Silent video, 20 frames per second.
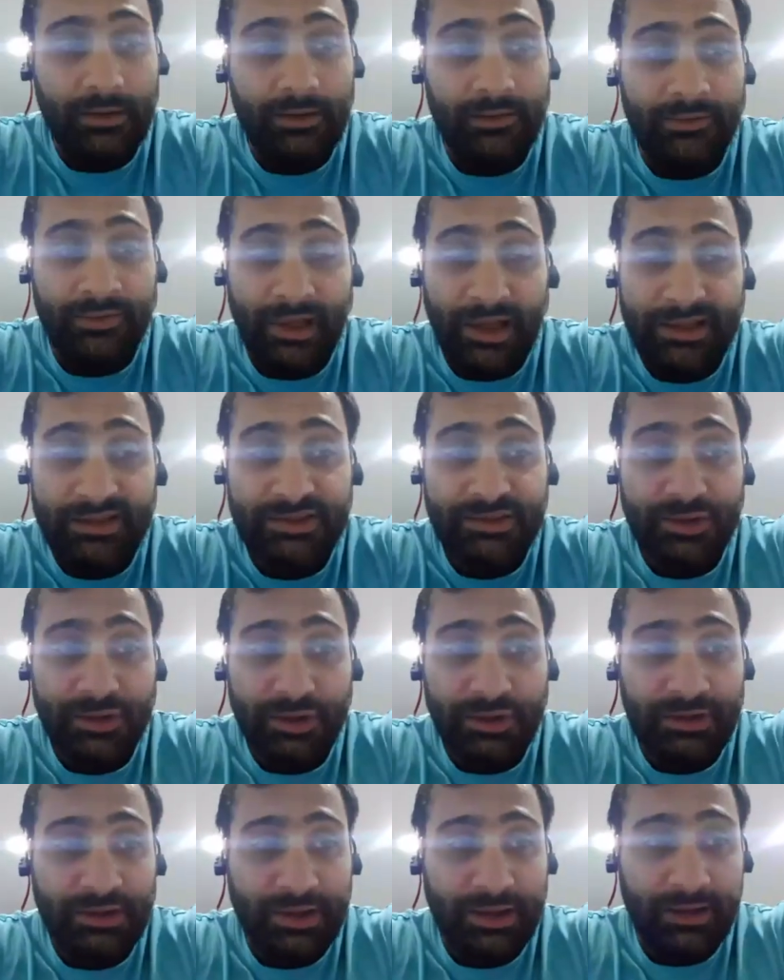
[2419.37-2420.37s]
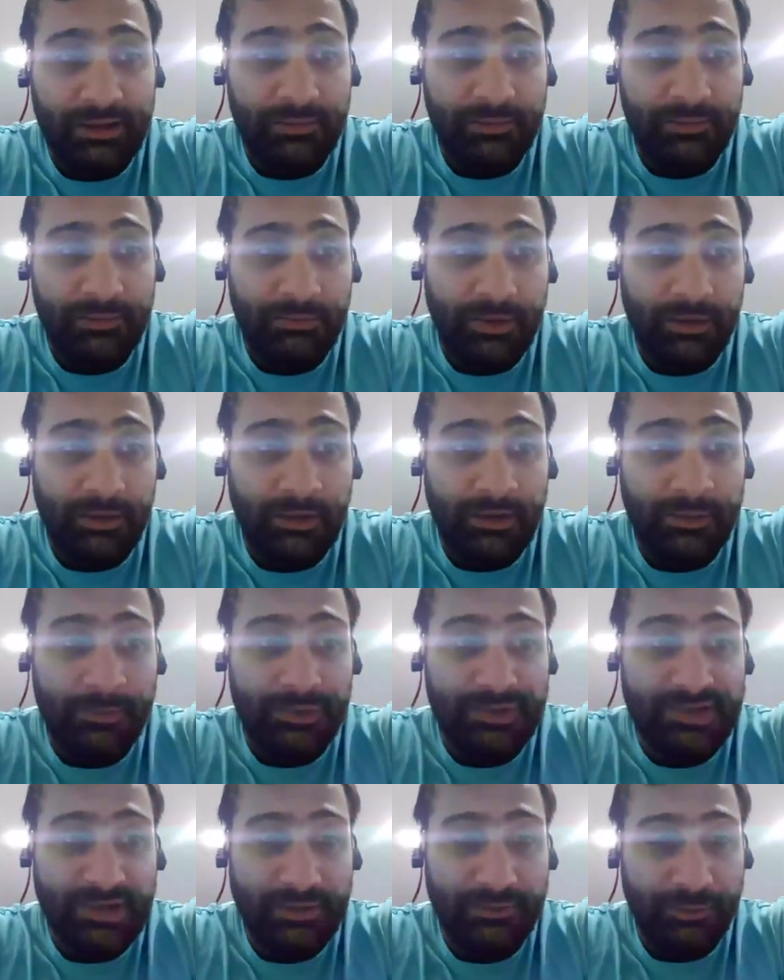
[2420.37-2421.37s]
that's good. Like
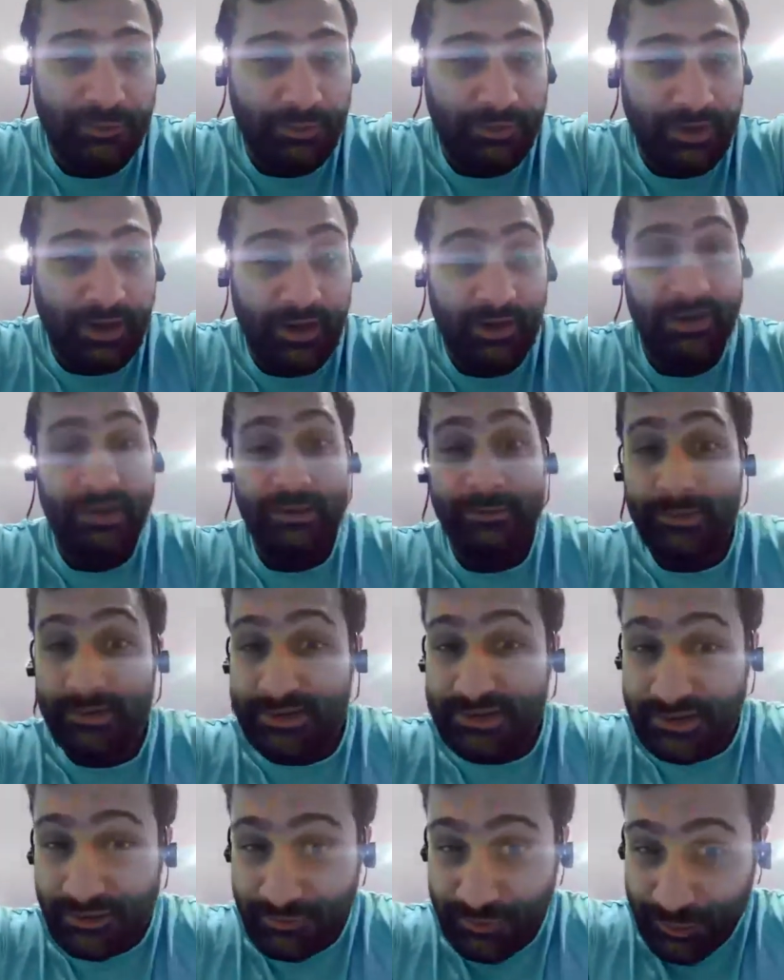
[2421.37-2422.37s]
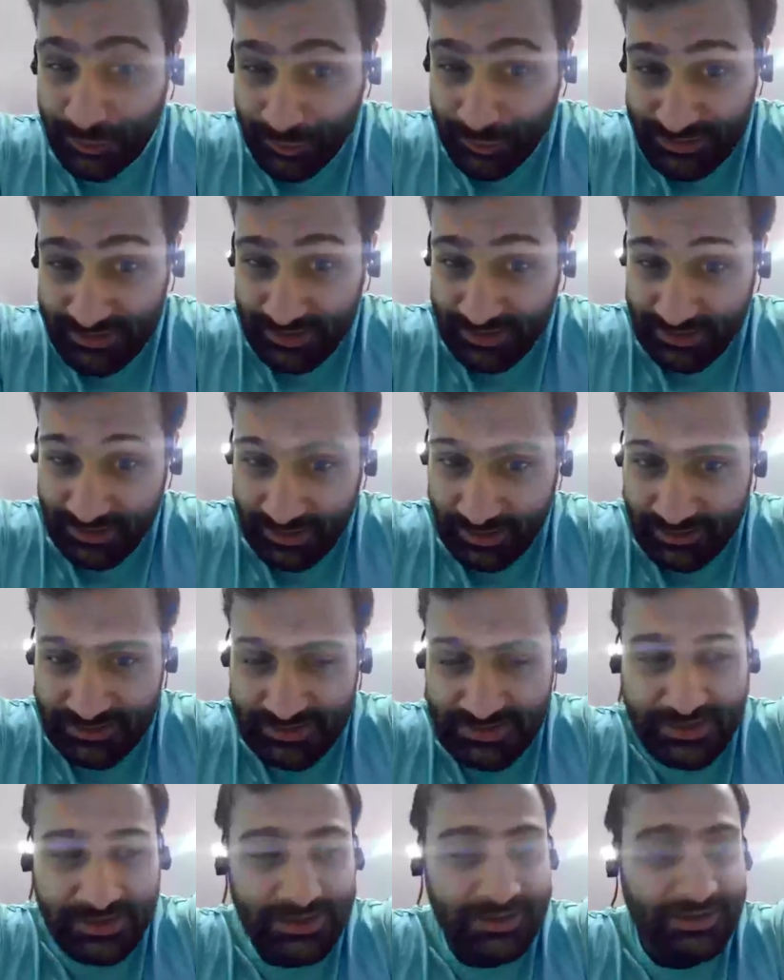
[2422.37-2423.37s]
arm yourself with arguments, of course, not
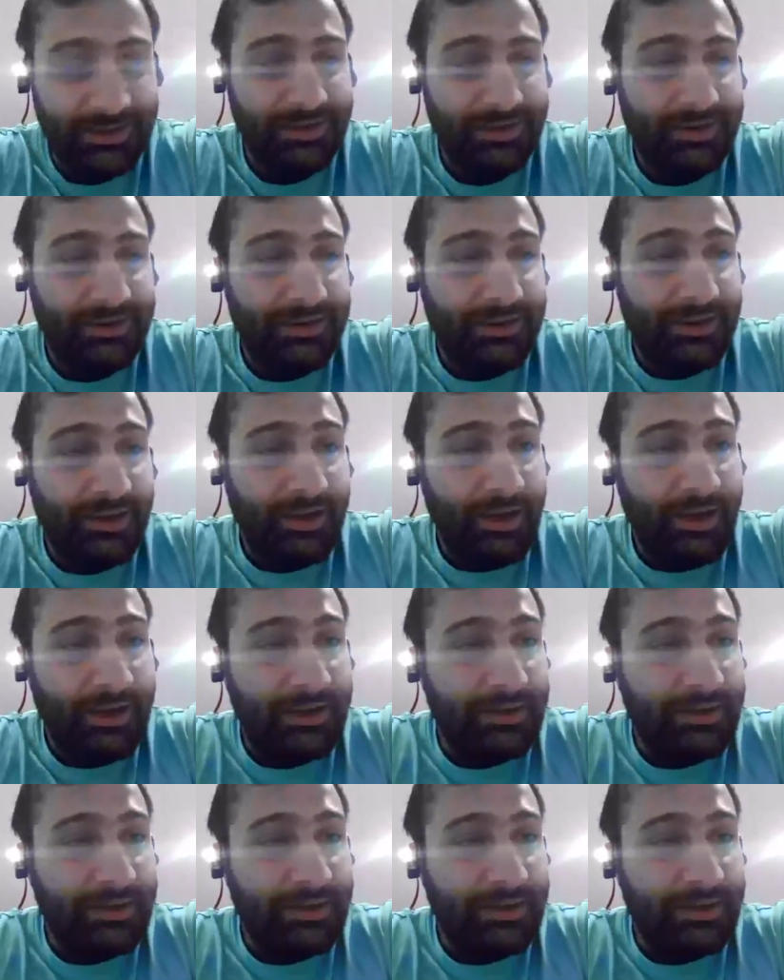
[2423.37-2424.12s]
guns. And